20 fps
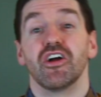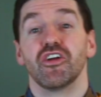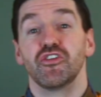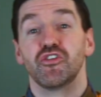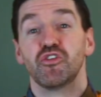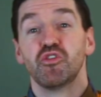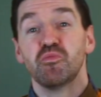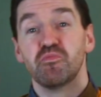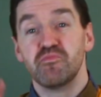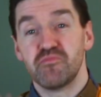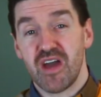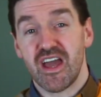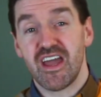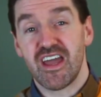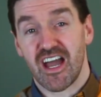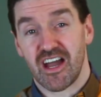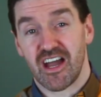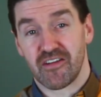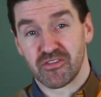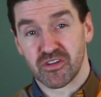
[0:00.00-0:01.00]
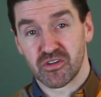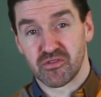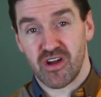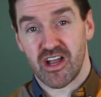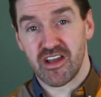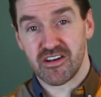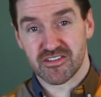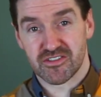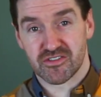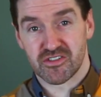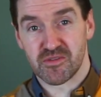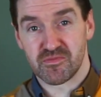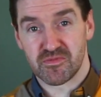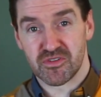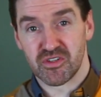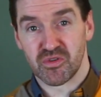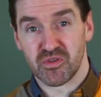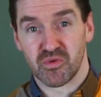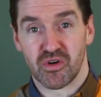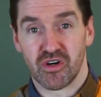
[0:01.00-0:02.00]
You may have the greatest script
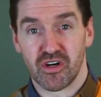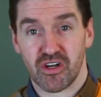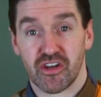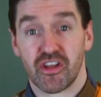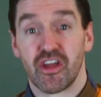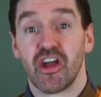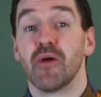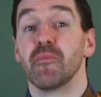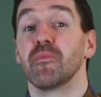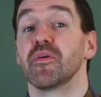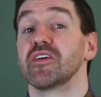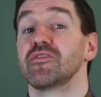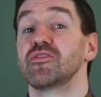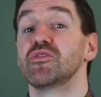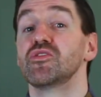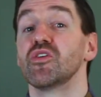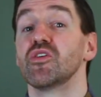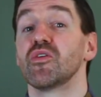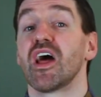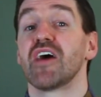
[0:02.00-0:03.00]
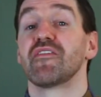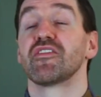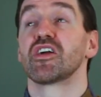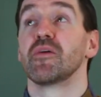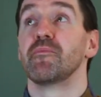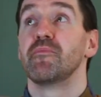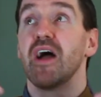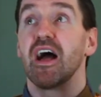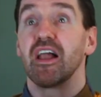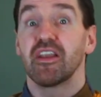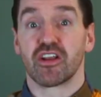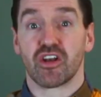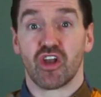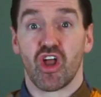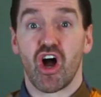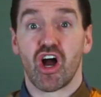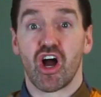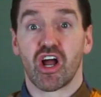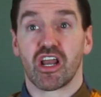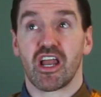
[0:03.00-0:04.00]
in the world, but if you don't have a compelling
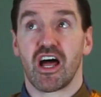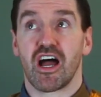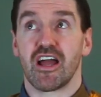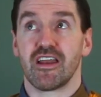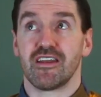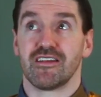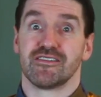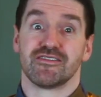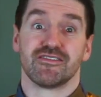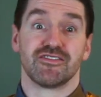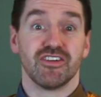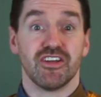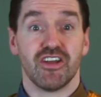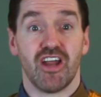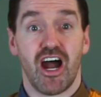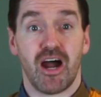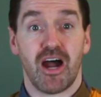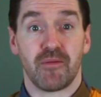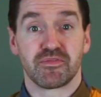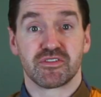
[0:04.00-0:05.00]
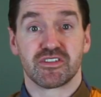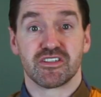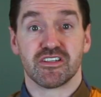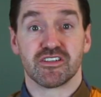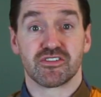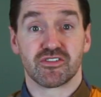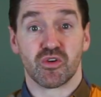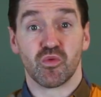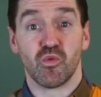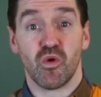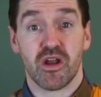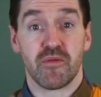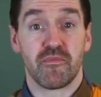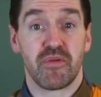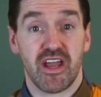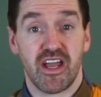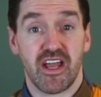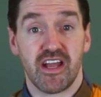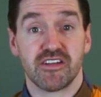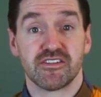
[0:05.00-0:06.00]
logline, synopsis, or
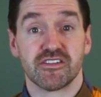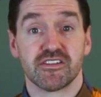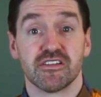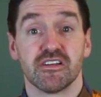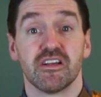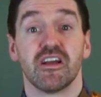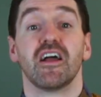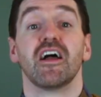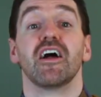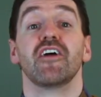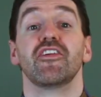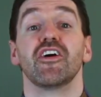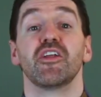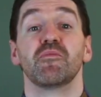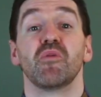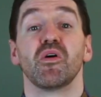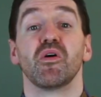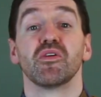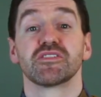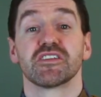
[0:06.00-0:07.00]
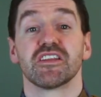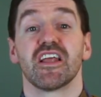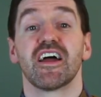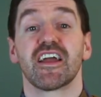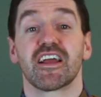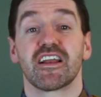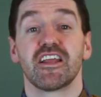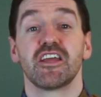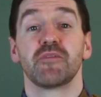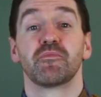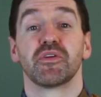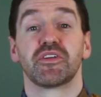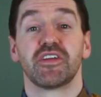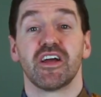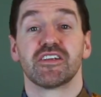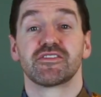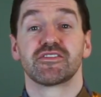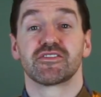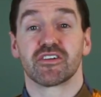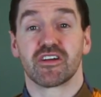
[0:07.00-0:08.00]
one-pager, then most likely
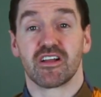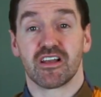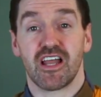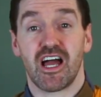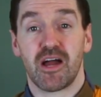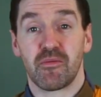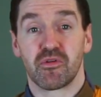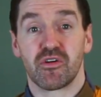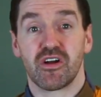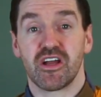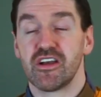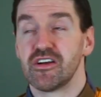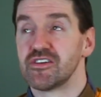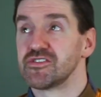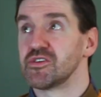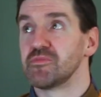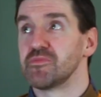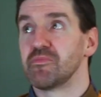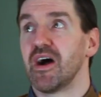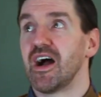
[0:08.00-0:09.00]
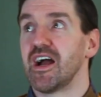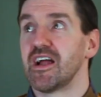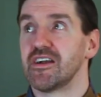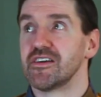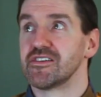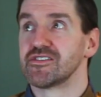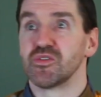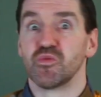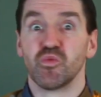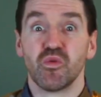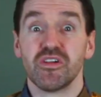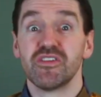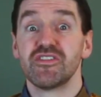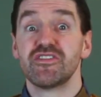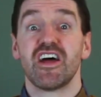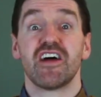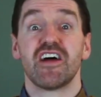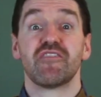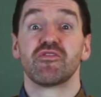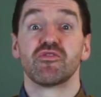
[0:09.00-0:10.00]
potential collaborators or buyers will
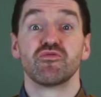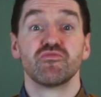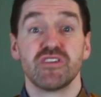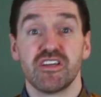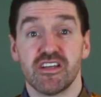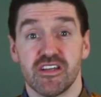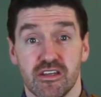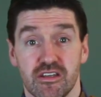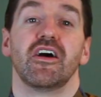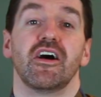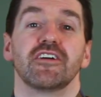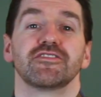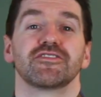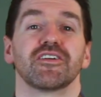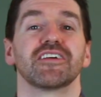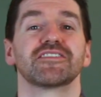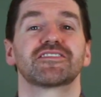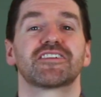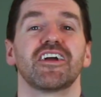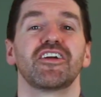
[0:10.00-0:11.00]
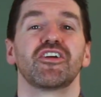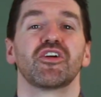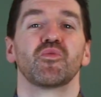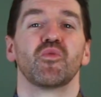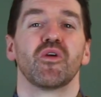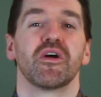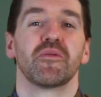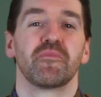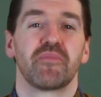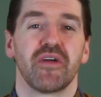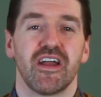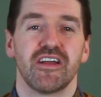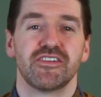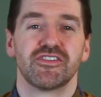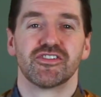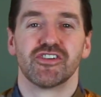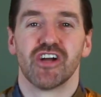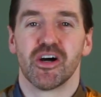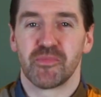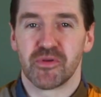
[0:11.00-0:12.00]
never read it. So let's get your
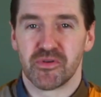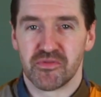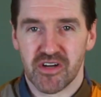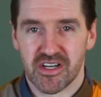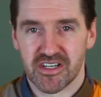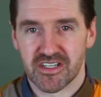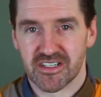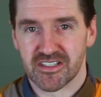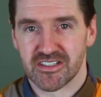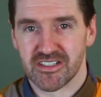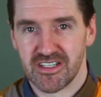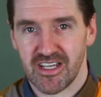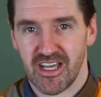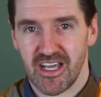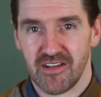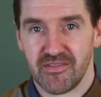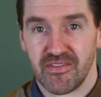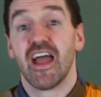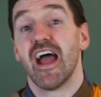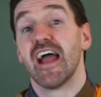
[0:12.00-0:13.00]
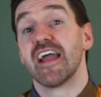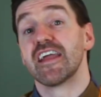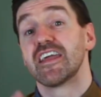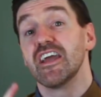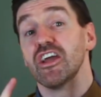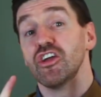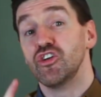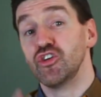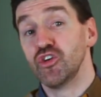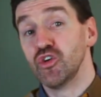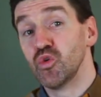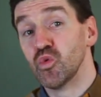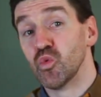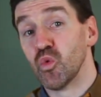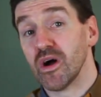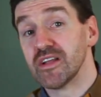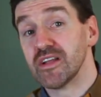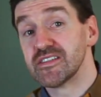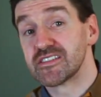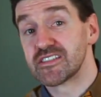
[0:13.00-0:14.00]
one-pager up and running today and get you
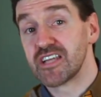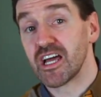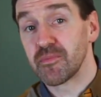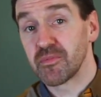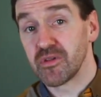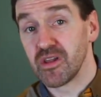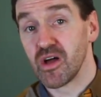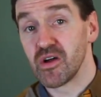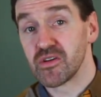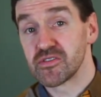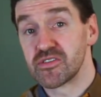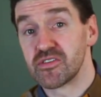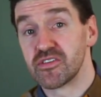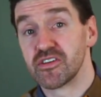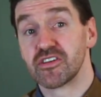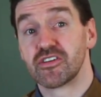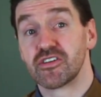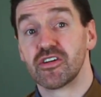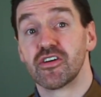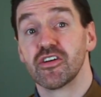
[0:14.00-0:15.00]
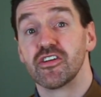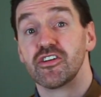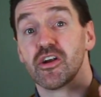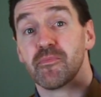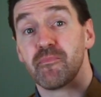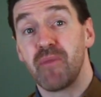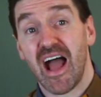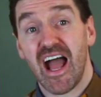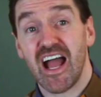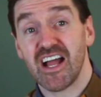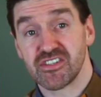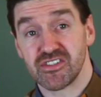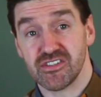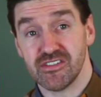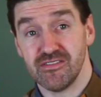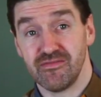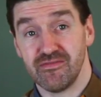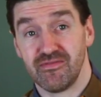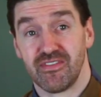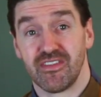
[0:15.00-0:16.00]
one step closer to turning your
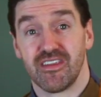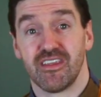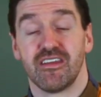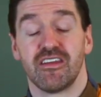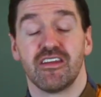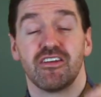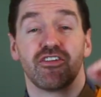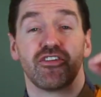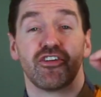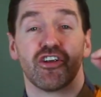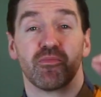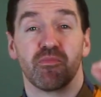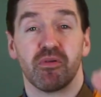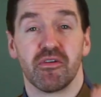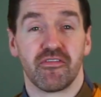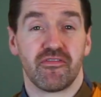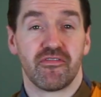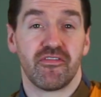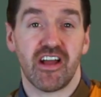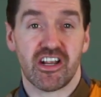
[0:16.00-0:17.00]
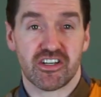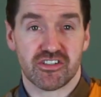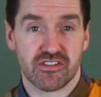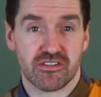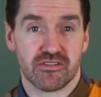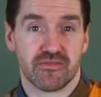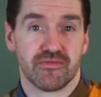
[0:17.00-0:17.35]
passion into your profession.